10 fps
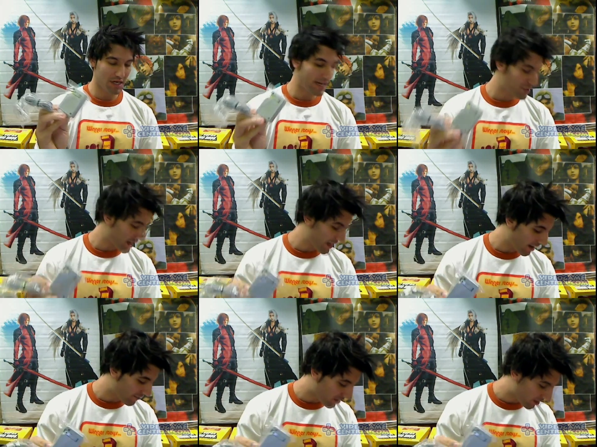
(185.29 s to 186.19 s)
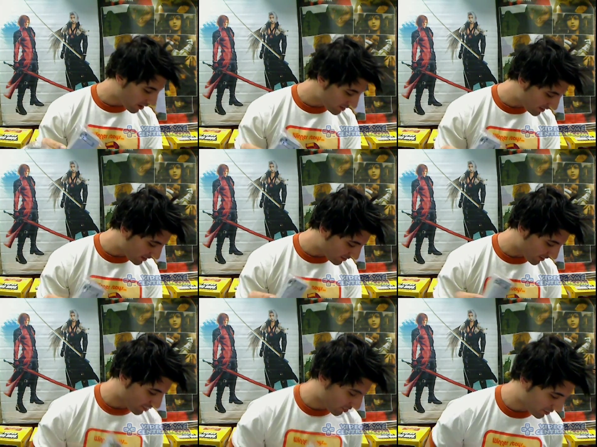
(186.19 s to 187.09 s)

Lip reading: I actually have a DS Lite charger